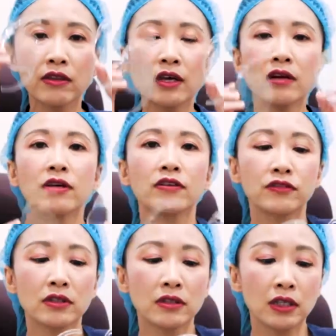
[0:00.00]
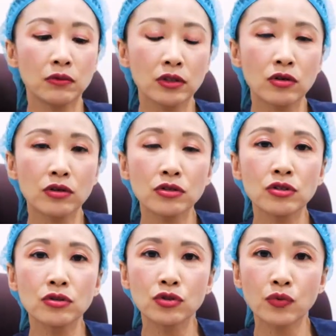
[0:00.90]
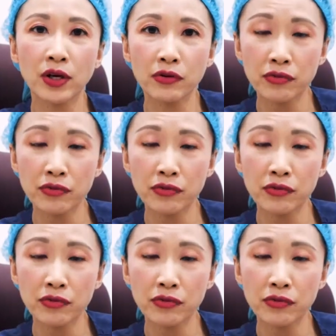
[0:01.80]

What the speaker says: Thereafter, they will continue to wear